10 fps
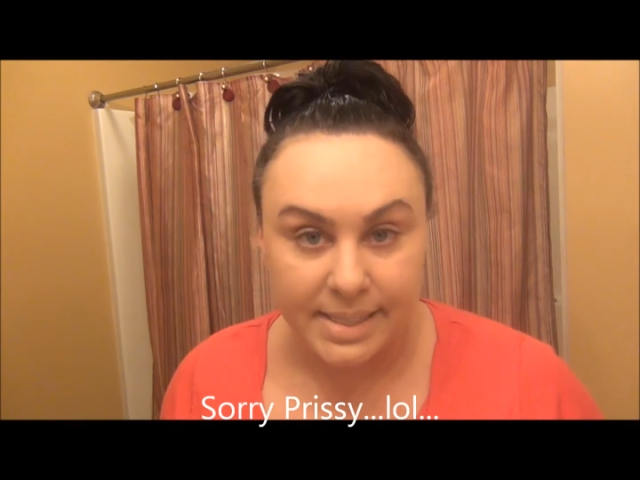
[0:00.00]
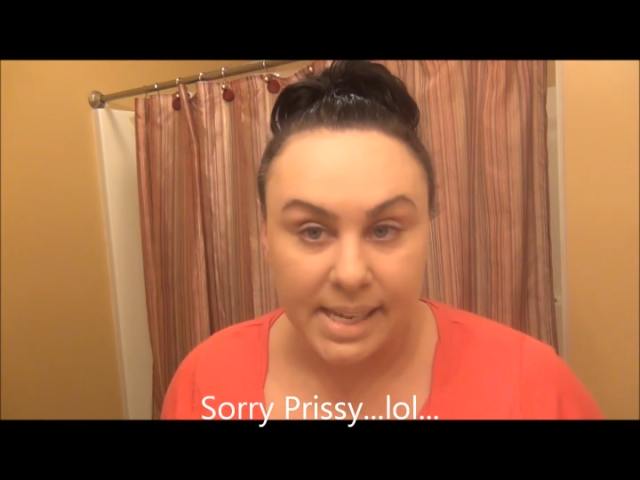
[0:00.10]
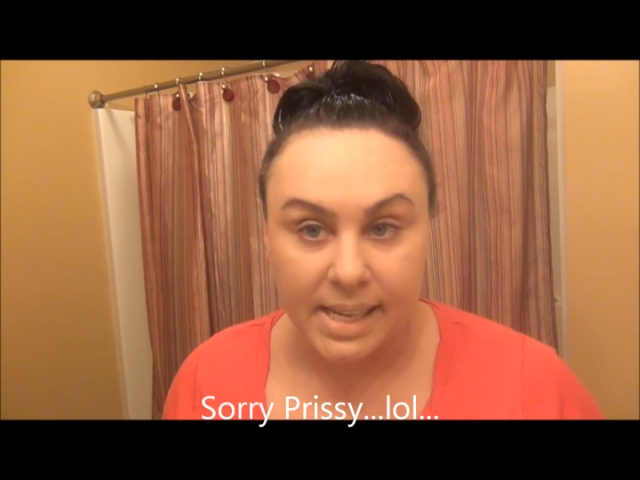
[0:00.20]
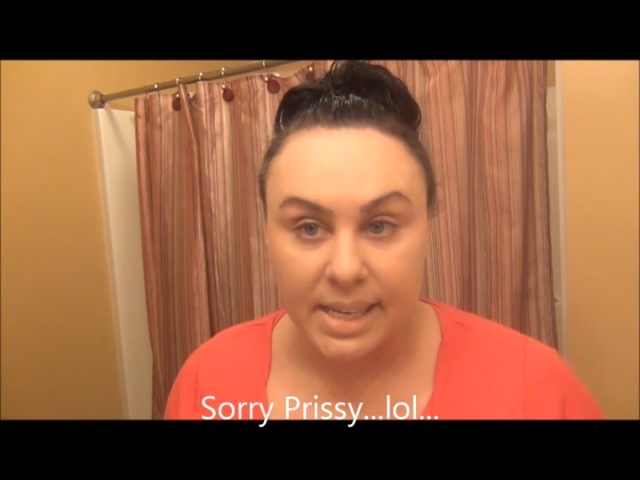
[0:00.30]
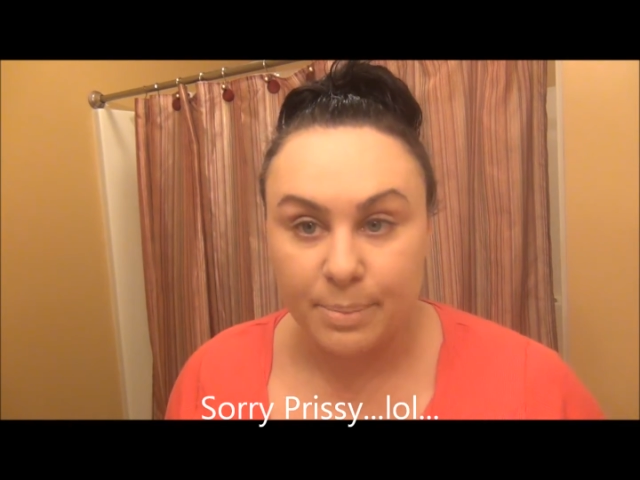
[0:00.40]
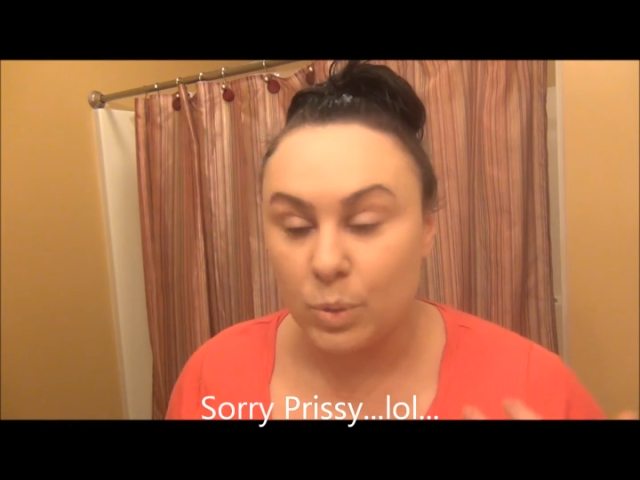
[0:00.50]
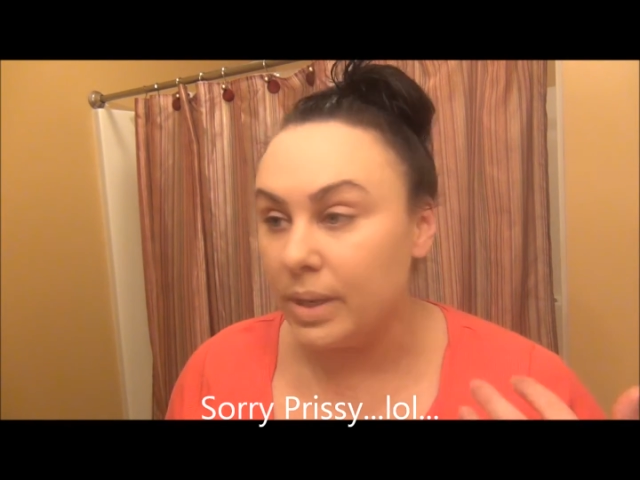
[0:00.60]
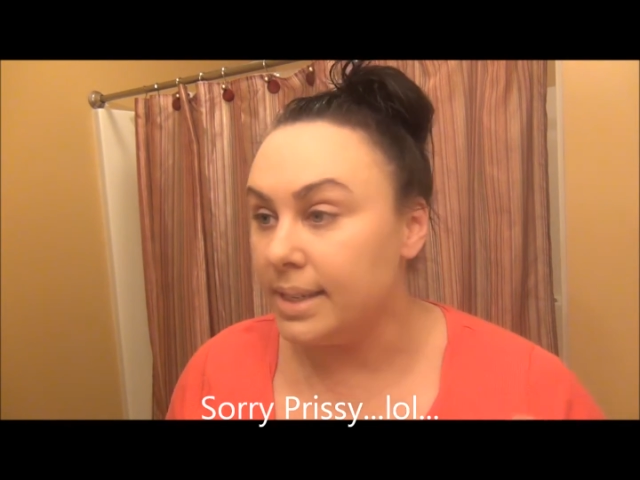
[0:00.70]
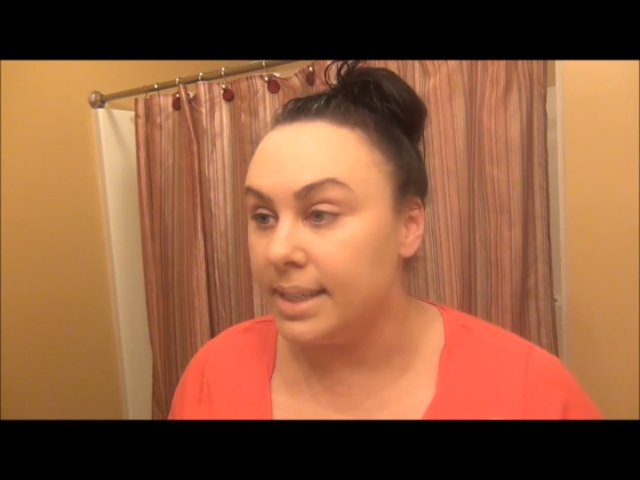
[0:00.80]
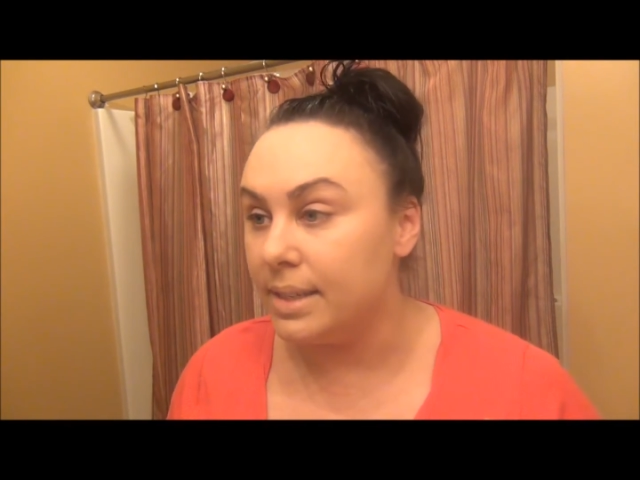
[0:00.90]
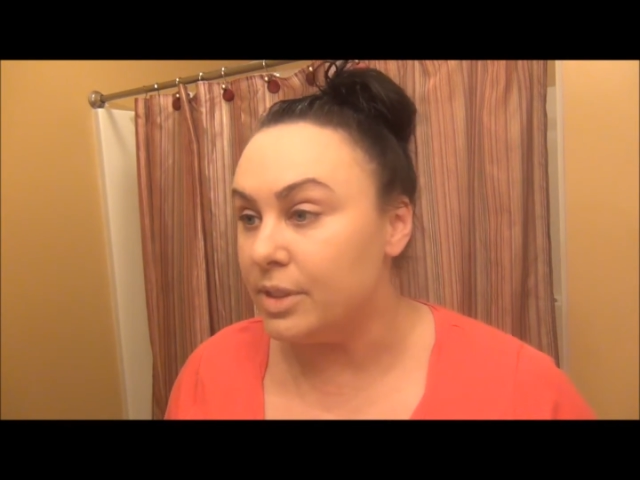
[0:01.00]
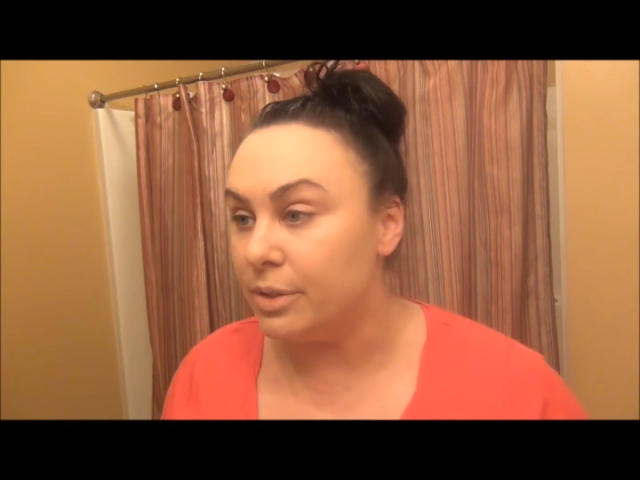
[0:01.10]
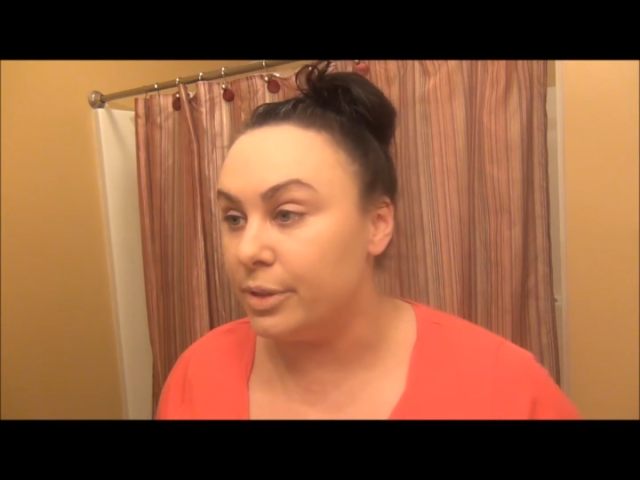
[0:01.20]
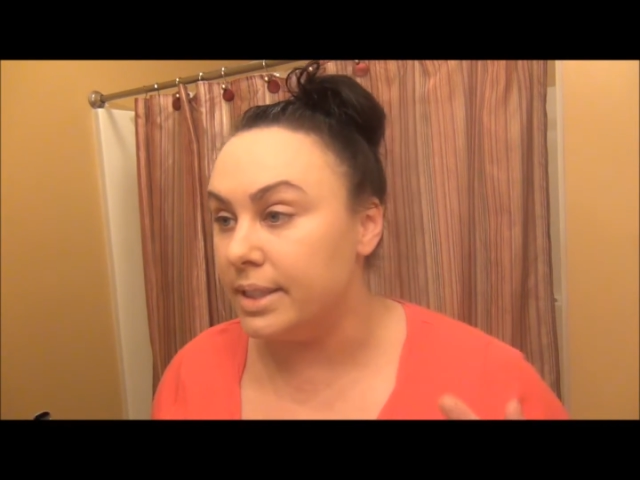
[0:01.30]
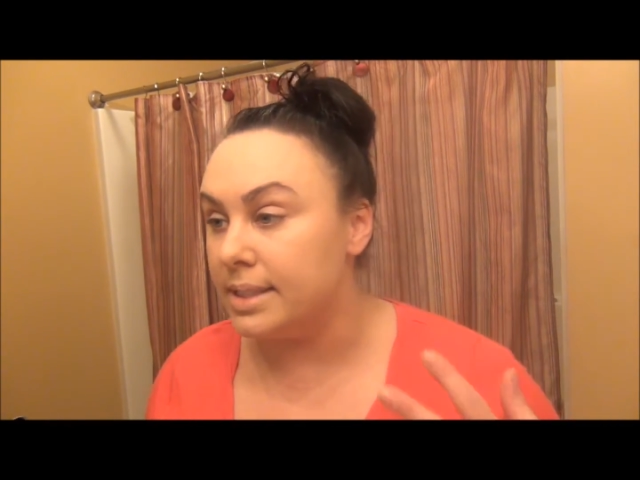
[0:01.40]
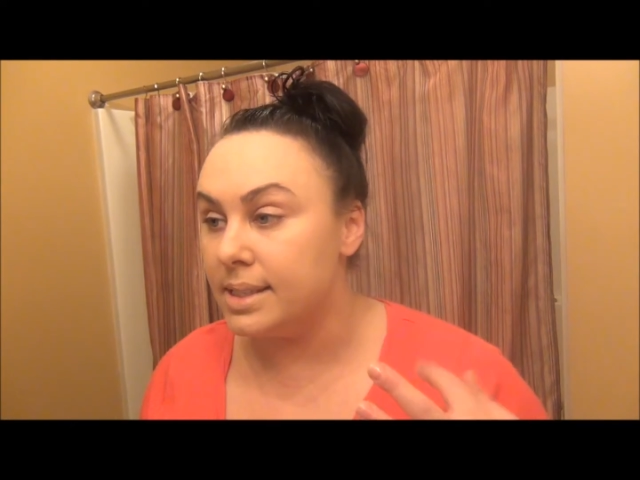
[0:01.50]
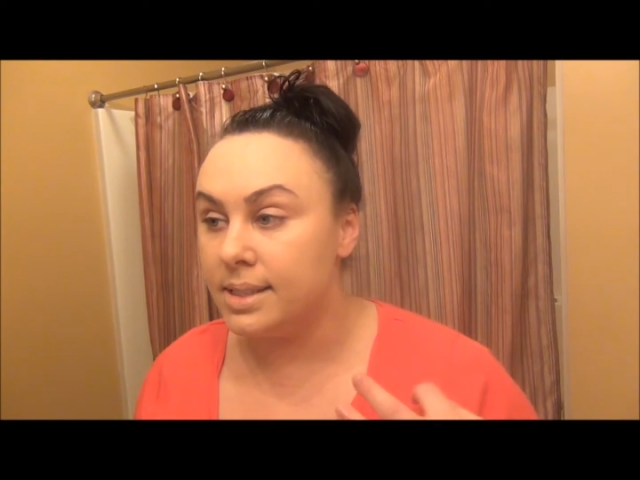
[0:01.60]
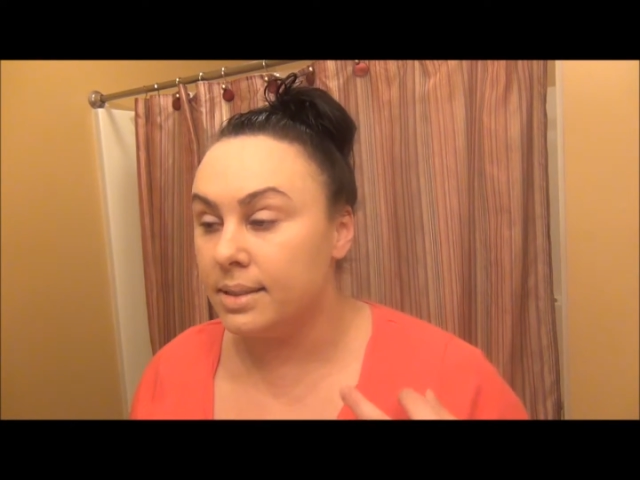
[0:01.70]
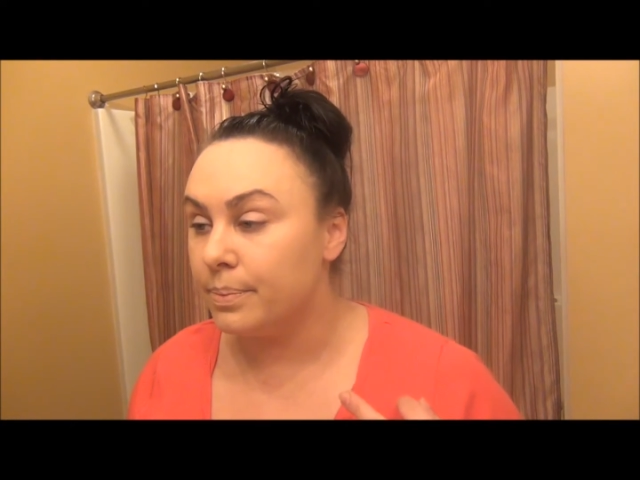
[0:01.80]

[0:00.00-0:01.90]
types, we all have different